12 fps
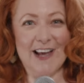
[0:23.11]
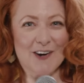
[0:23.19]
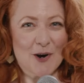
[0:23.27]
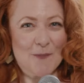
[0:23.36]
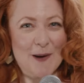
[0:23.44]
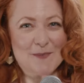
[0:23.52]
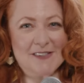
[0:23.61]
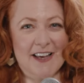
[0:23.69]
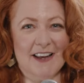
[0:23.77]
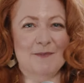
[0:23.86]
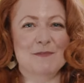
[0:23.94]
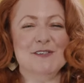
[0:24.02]
Check out our
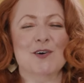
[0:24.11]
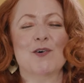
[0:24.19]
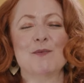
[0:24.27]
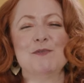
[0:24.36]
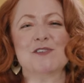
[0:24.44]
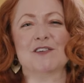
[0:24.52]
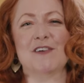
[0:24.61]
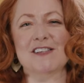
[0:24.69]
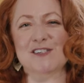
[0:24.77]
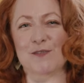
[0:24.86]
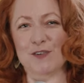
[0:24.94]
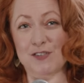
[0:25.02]
website,
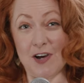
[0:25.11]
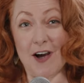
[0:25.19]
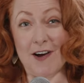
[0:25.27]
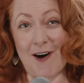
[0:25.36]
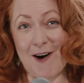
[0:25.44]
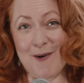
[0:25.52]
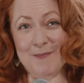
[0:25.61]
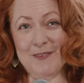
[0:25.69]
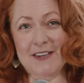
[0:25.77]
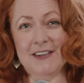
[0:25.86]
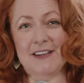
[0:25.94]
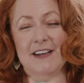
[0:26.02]

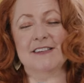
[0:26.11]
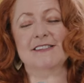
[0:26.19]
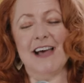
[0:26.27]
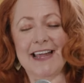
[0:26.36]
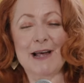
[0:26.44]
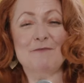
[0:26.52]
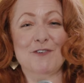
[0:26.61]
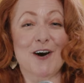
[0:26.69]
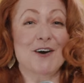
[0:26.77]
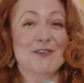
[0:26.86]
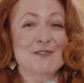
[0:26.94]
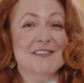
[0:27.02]
MuskokaMusicFestival.com, and sign up for
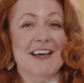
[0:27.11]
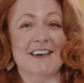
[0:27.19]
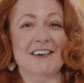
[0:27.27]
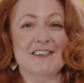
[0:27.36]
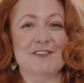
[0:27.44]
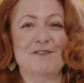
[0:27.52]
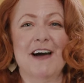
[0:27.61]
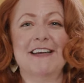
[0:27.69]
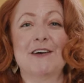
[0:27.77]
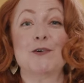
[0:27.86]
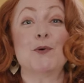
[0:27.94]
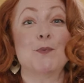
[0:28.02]
our newsletter to
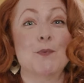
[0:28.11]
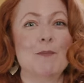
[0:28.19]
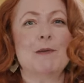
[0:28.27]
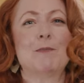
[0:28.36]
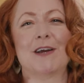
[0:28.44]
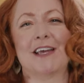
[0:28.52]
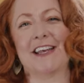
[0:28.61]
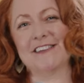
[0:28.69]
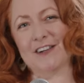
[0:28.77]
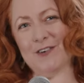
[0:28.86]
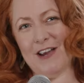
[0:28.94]
find out who we'll be bringing to